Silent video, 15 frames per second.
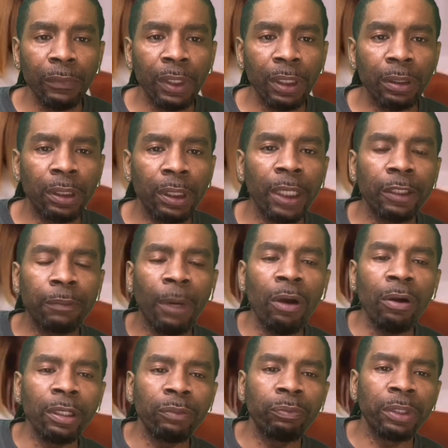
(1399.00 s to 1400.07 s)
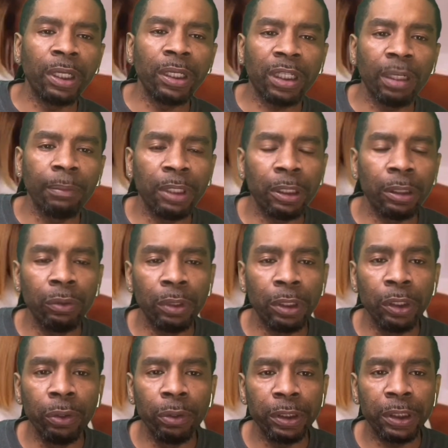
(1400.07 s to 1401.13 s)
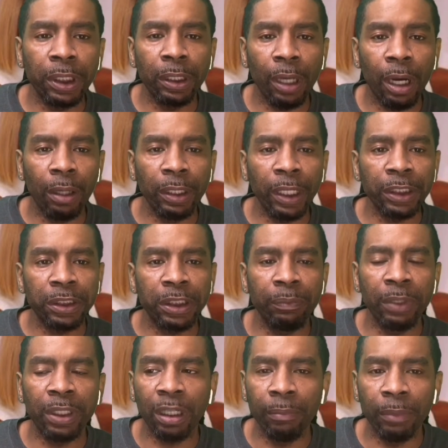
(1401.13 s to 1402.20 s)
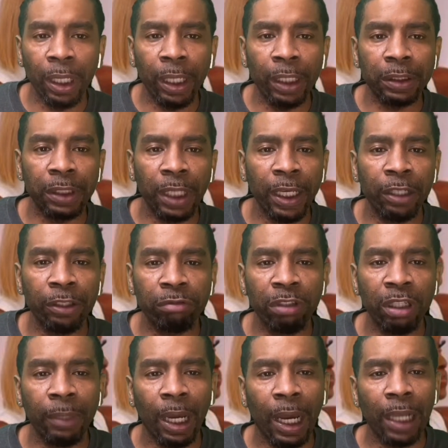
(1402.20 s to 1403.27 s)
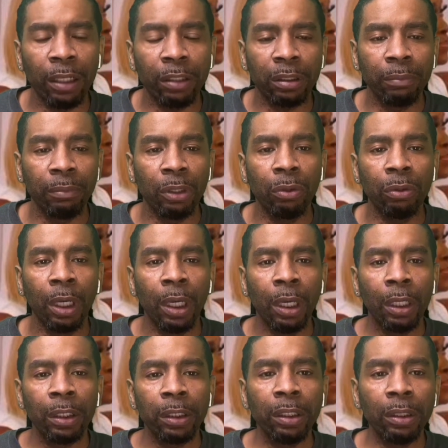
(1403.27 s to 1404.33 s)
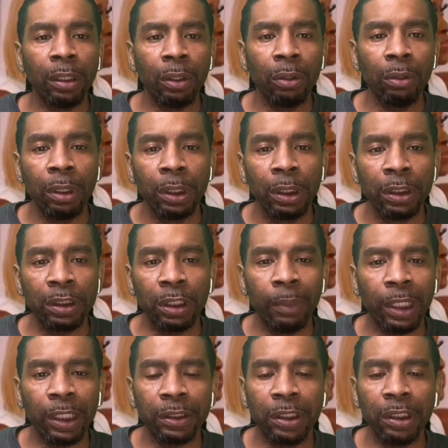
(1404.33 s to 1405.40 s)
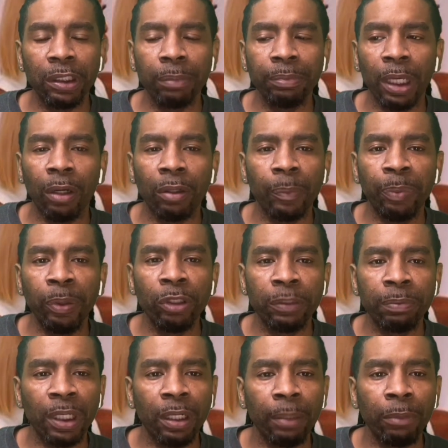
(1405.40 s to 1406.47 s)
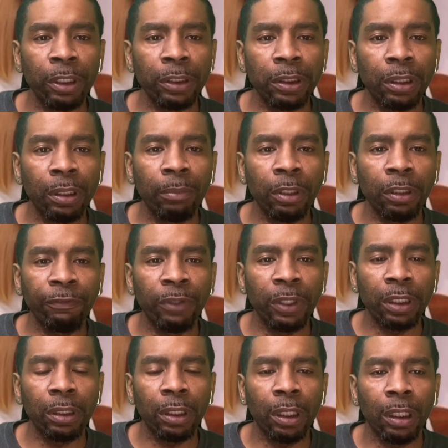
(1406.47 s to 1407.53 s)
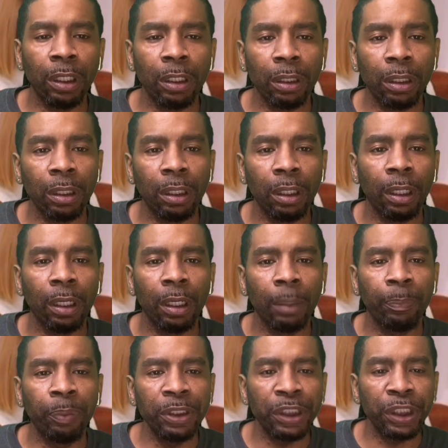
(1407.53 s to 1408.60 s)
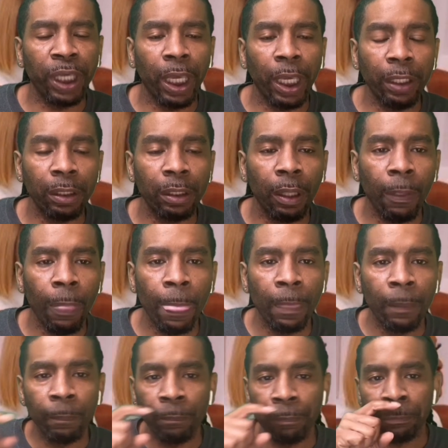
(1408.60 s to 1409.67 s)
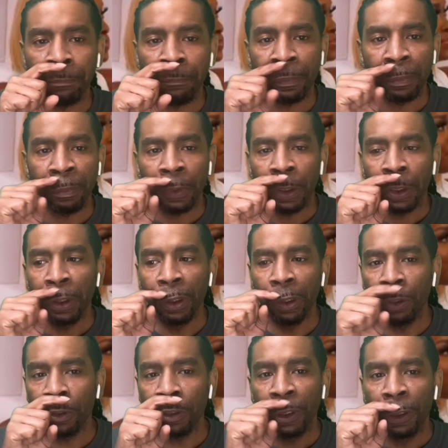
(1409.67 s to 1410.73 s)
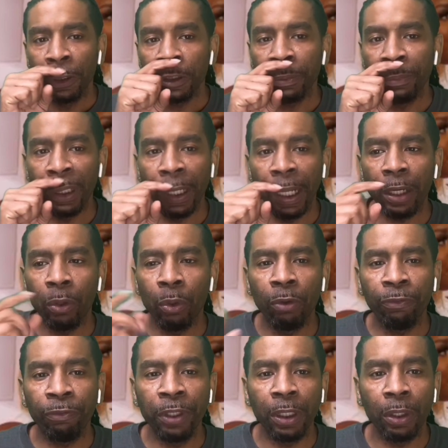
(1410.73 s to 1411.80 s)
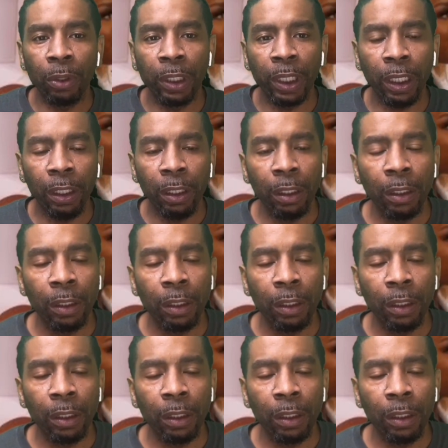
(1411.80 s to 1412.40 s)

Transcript: The next morning when they come in and do the eulogy and all that shit, be coming in, singing, screaming, hollering some more, you know. Somebody sitting up there on the pew smelling mustard in a motherfucking pussycat. You know, smelling like old Frito Lay.